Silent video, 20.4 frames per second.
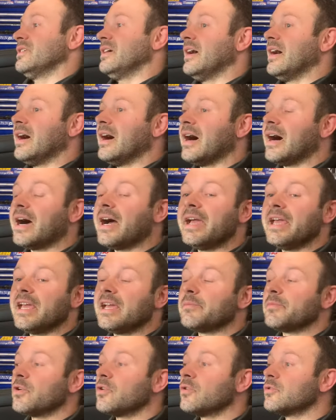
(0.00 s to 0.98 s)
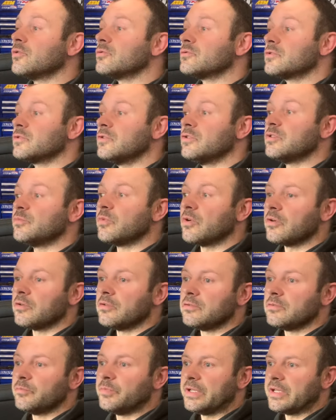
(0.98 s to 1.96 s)
power. I am all turbo
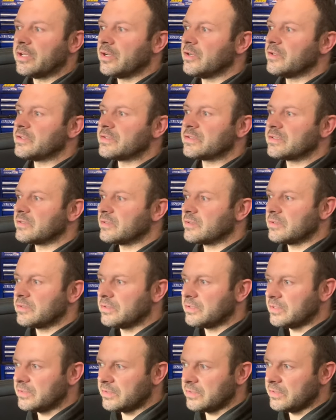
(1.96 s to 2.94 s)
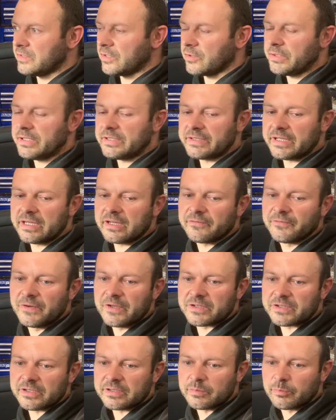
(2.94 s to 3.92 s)
because you know, they're
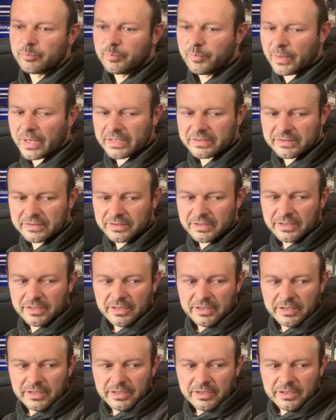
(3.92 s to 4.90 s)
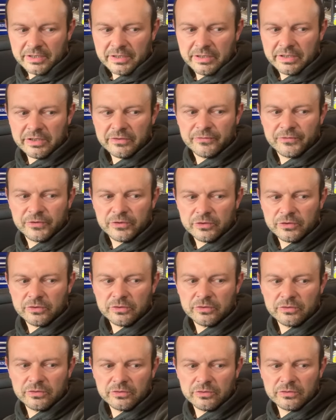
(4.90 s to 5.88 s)
efficient. But if
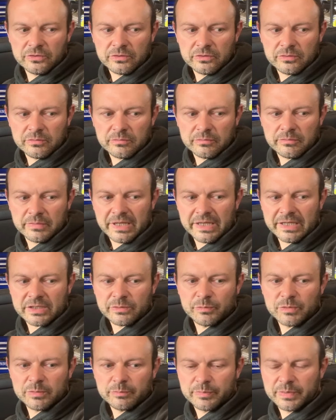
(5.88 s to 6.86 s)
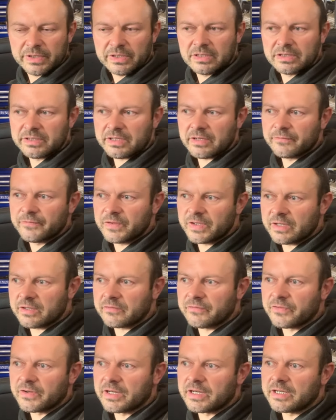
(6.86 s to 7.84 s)
you make me build a
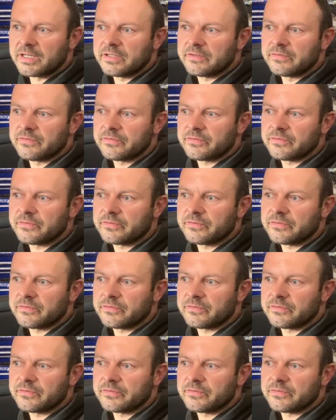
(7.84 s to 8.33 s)
VR5